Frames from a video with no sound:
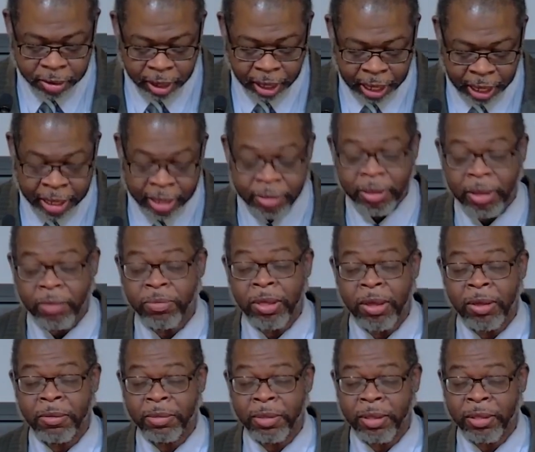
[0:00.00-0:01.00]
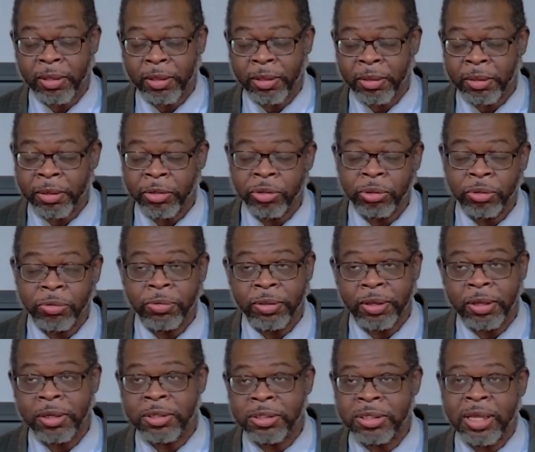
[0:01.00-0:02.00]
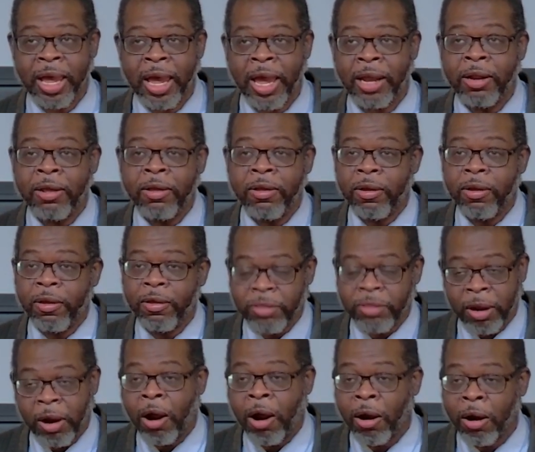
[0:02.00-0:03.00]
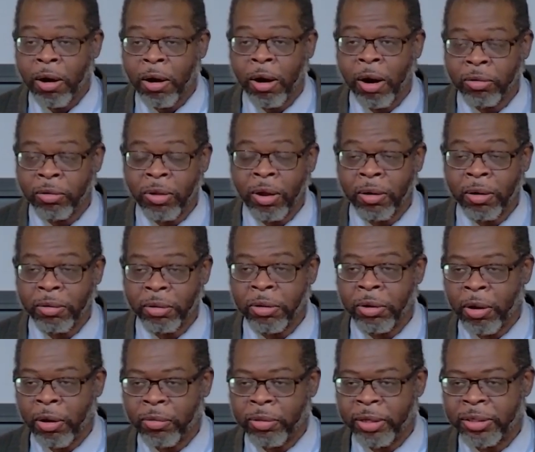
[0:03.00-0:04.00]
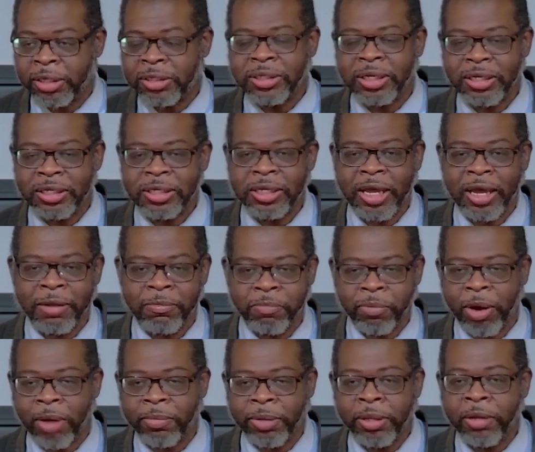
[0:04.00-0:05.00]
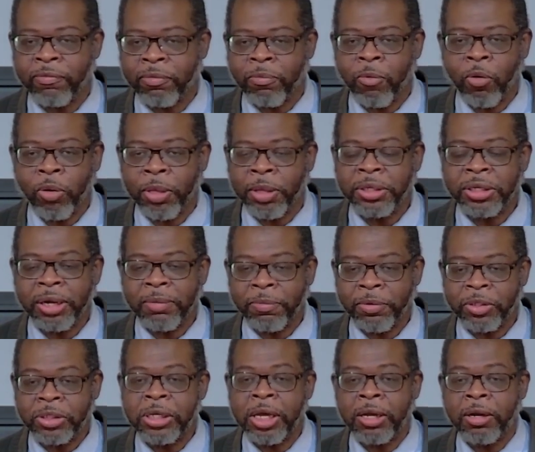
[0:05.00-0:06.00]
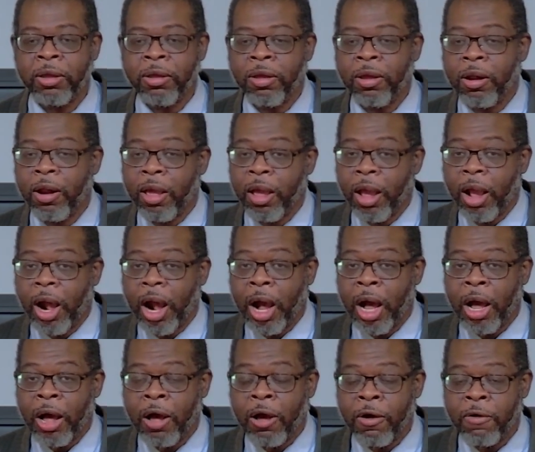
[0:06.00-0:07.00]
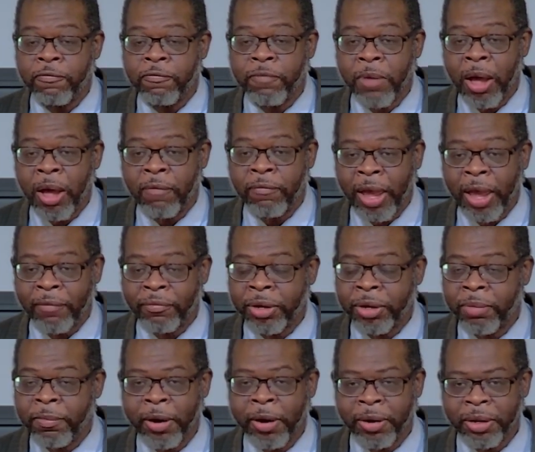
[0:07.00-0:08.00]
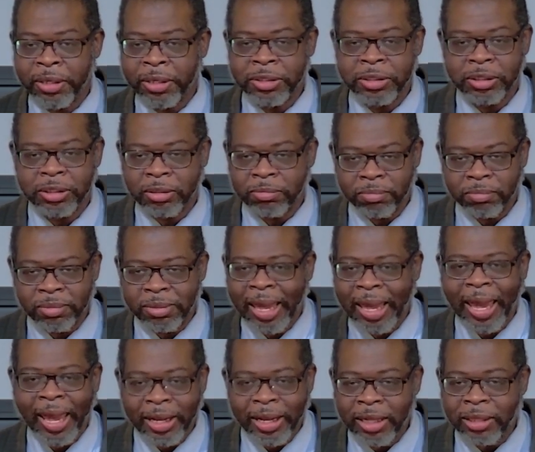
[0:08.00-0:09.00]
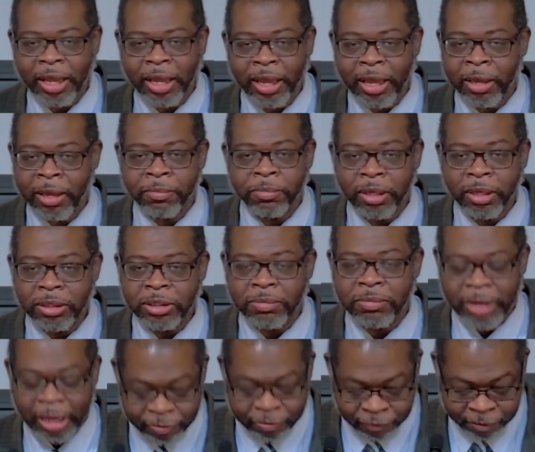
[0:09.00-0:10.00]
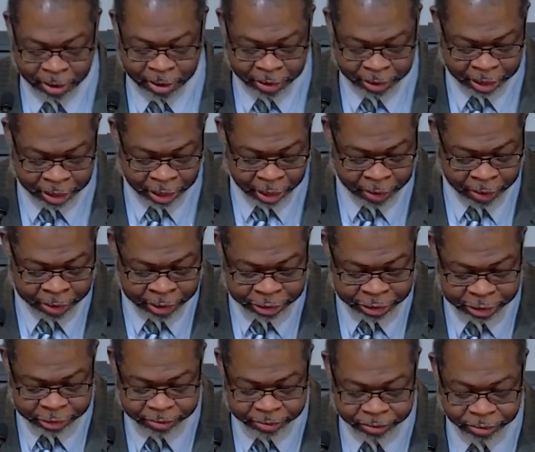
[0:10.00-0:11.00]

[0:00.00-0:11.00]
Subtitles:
And the truth is that there are a lot, like I said, 10, probably even more than 10% of African Americans can claim some Native American heritage.